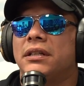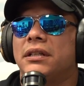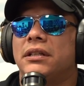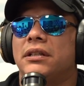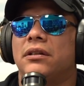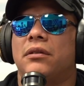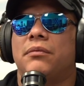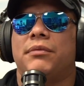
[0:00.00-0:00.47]

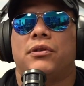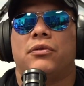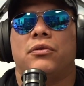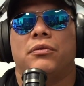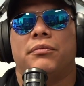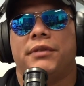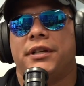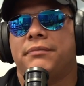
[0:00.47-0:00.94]
You know, be
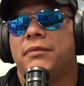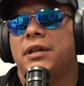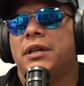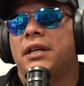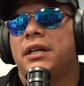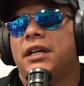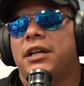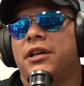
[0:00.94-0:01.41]
cool, man.
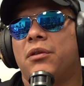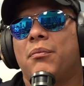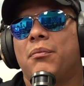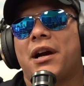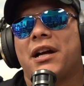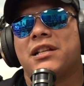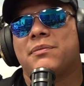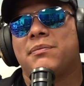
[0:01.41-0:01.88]
He
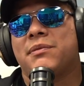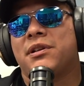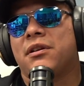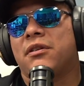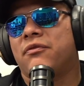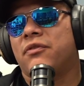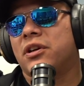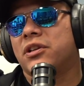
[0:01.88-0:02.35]
reminds me
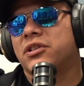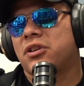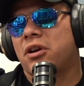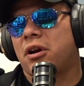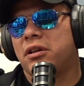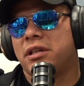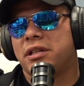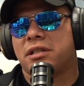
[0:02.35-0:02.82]
of
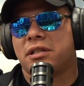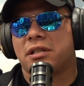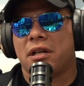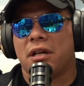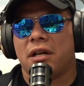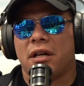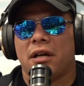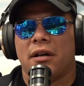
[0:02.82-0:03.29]
Charlotte's
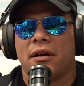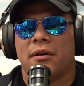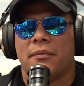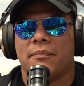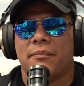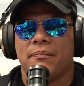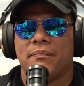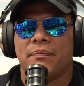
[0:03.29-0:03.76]

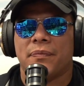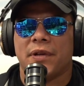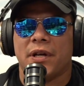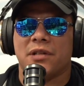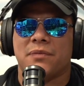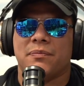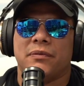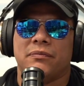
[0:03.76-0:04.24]

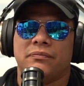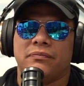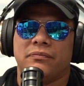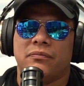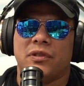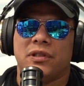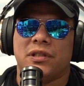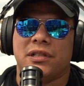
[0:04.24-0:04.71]
husband.
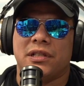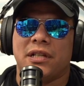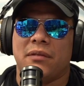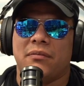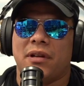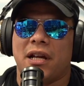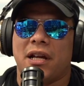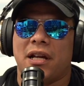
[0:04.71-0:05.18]
What's his
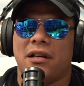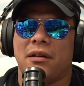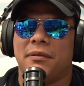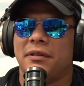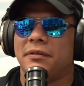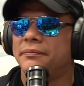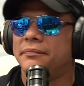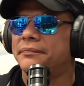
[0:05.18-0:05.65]
name in AEW?